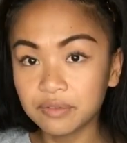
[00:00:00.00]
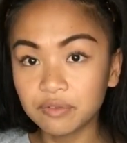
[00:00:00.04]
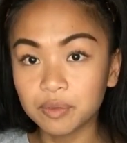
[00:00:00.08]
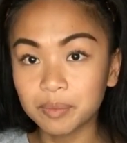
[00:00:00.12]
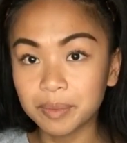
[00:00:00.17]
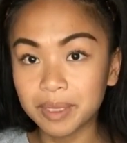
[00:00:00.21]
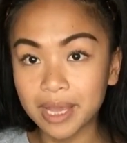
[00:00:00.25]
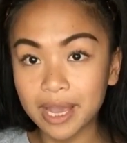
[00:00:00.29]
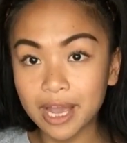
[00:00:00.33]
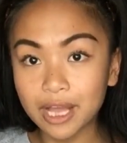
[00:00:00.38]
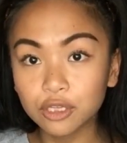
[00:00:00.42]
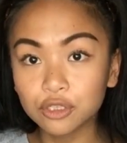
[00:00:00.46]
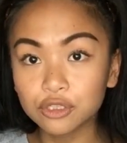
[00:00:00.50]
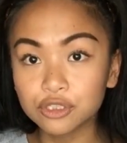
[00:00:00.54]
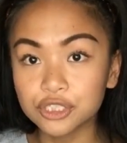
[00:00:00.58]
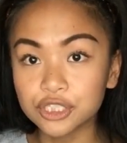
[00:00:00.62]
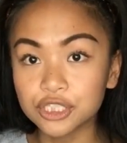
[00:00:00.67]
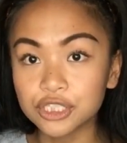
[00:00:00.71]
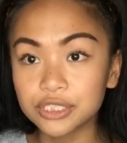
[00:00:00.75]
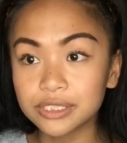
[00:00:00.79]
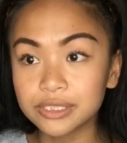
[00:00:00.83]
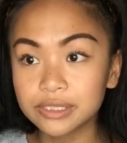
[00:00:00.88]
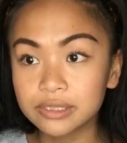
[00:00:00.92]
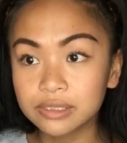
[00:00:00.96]
Me
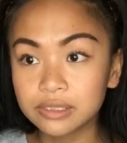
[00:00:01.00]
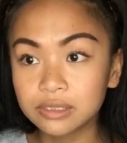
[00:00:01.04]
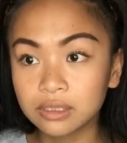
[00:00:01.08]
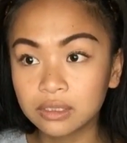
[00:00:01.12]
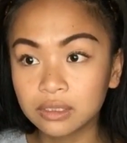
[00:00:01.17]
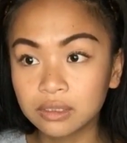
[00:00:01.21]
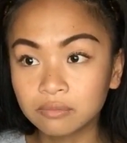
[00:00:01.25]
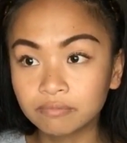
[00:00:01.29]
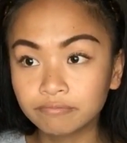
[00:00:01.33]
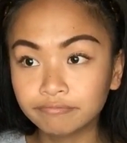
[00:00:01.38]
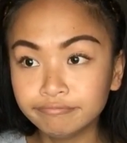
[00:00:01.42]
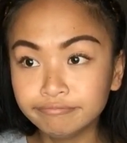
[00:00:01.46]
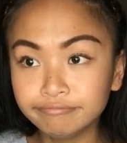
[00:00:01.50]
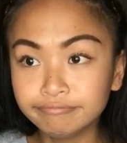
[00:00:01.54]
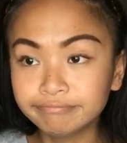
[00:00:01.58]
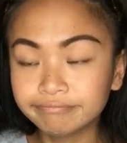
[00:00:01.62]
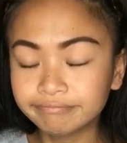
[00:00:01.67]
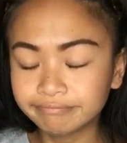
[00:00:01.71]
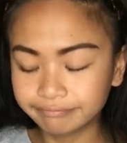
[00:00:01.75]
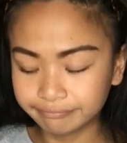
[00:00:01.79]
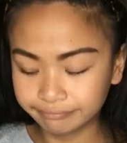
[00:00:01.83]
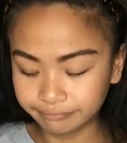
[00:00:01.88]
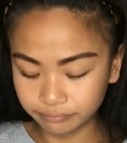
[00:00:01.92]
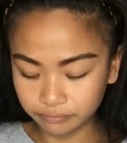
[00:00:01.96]
allergies.
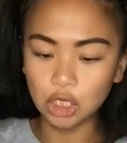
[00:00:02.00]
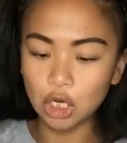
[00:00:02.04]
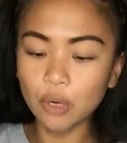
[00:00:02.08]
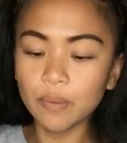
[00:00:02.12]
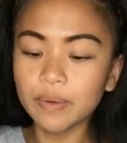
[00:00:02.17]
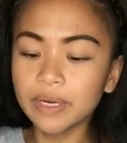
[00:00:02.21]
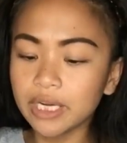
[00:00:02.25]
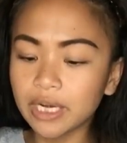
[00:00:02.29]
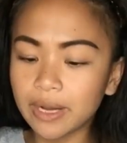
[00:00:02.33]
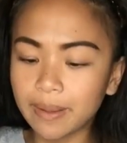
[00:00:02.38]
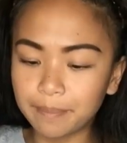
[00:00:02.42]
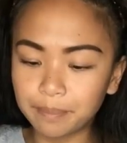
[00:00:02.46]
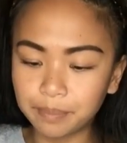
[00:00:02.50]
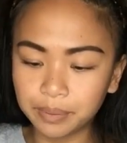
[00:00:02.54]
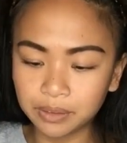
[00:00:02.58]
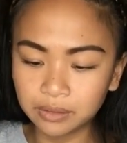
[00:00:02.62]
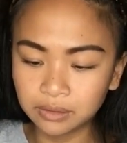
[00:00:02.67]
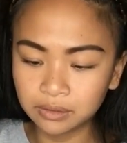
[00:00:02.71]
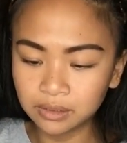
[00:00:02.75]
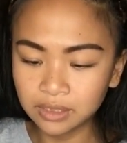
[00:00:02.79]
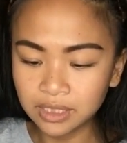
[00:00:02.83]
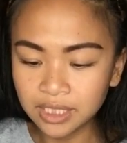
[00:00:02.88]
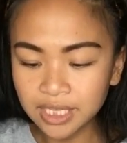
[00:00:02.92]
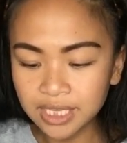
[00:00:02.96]
Hurry it up.
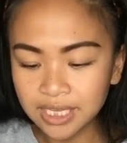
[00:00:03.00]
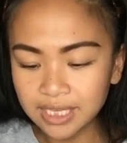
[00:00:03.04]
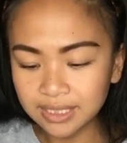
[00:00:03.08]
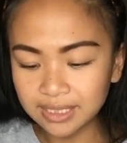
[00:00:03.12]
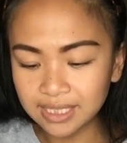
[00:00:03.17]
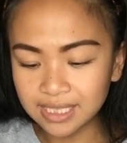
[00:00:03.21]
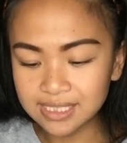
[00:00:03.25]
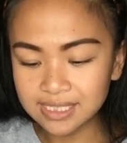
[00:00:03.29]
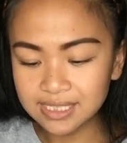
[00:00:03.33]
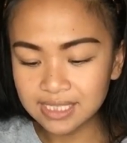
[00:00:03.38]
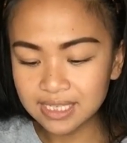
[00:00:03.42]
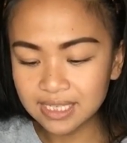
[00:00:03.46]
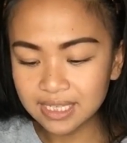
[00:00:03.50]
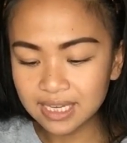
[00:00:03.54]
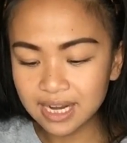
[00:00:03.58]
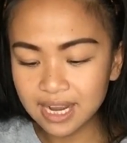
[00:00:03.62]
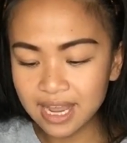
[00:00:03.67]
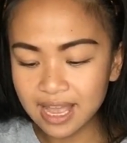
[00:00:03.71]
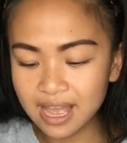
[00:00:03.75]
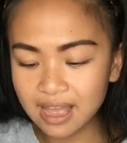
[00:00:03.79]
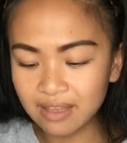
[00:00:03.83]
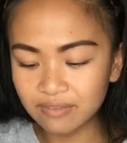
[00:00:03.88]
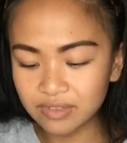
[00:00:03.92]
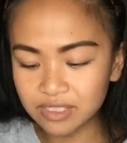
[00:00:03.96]
Next thing that
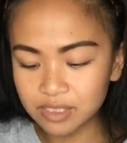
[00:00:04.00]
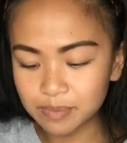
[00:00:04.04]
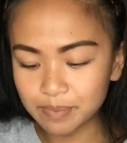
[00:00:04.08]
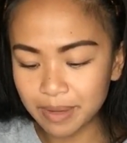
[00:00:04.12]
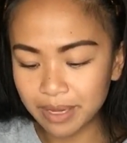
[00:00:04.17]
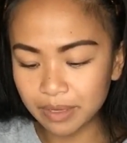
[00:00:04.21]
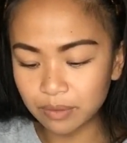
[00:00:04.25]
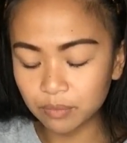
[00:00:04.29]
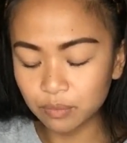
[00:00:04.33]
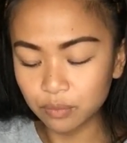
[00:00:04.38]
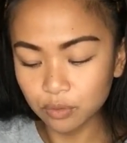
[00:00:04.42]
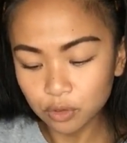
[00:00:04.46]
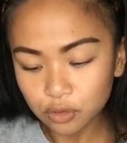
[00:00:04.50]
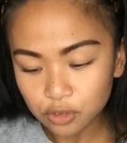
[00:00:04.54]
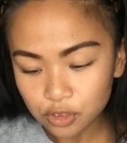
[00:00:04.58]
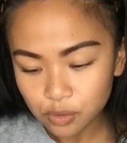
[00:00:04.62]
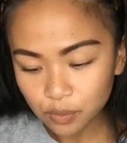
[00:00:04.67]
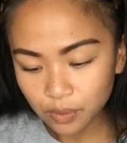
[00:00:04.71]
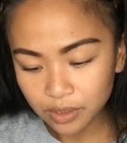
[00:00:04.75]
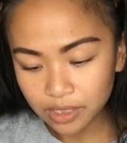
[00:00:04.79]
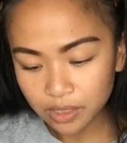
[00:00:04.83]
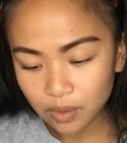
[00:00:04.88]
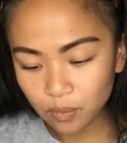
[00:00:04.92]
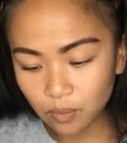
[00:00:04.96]
I have is by Rue
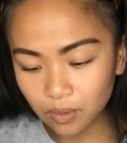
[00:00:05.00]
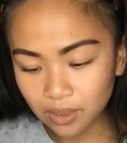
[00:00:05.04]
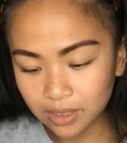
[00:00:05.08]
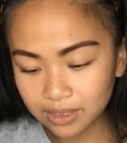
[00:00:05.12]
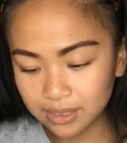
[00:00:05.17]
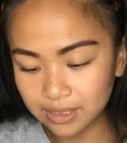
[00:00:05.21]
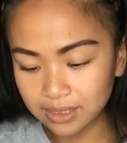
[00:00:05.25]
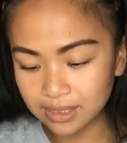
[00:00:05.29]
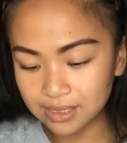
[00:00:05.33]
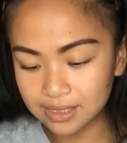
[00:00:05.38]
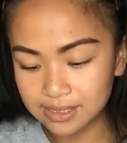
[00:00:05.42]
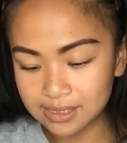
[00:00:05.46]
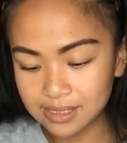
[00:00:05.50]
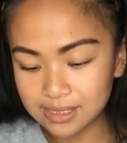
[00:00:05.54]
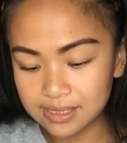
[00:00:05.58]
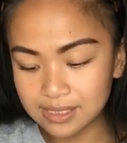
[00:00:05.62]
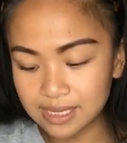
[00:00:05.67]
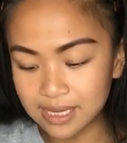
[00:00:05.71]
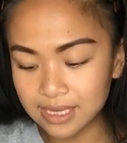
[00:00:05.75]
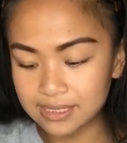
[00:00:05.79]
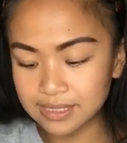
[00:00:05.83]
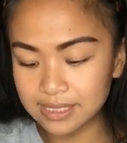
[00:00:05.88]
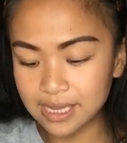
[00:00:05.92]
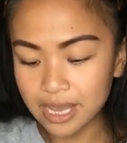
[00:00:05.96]
21. It is a
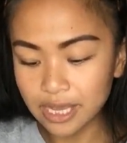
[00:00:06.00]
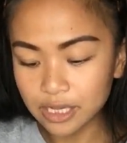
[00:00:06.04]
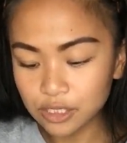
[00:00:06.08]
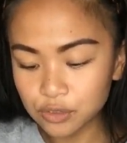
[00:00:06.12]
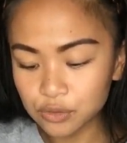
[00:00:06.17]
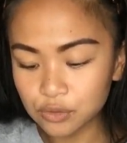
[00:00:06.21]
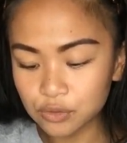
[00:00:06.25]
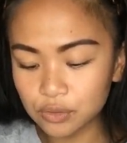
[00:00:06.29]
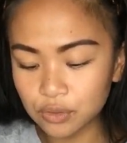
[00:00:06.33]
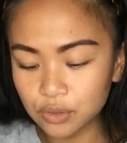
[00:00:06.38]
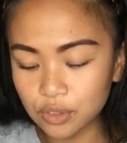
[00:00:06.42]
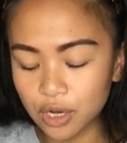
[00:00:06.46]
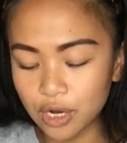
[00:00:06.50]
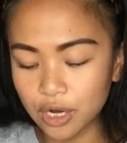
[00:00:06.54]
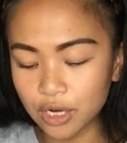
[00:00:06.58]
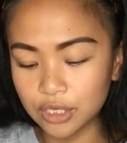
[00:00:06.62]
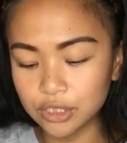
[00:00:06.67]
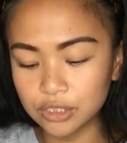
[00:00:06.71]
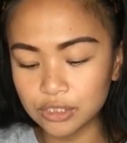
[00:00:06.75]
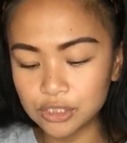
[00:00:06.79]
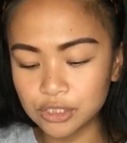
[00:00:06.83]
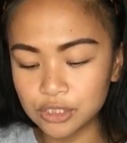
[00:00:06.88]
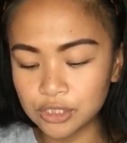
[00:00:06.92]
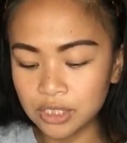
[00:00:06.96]
size extra
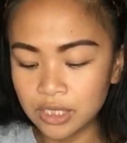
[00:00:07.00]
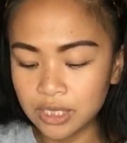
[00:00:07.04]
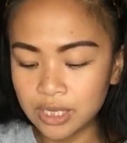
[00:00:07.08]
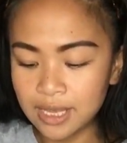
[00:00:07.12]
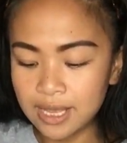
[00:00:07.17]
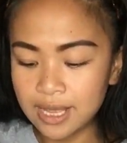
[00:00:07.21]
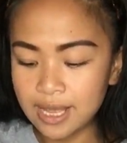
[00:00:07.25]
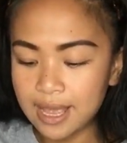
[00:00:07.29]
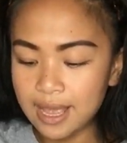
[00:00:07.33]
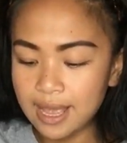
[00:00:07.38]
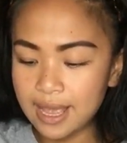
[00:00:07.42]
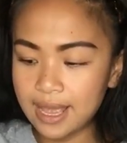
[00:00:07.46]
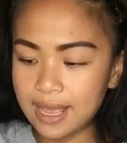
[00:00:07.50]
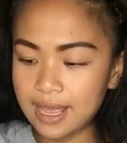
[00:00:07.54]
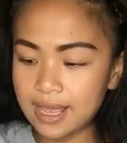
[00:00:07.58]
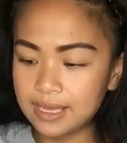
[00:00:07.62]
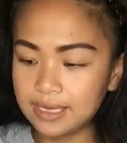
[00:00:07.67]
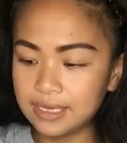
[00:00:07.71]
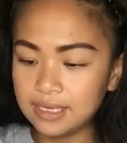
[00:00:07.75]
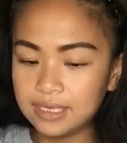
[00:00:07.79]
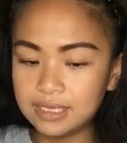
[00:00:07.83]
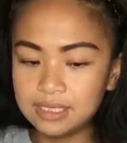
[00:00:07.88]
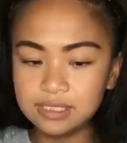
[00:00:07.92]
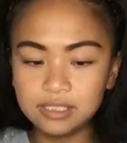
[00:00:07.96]
large,
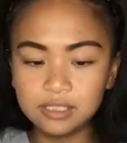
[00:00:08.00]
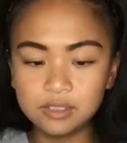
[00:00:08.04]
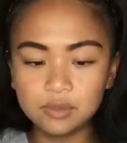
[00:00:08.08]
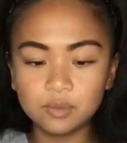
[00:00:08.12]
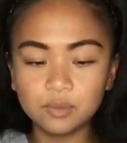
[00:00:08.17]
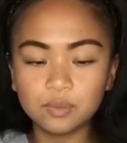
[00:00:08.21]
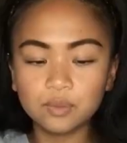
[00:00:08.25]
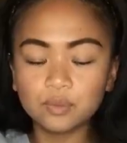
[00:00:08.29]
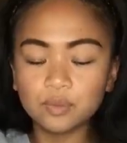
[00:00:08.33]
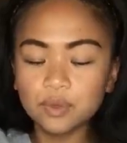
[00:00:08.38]
and it is this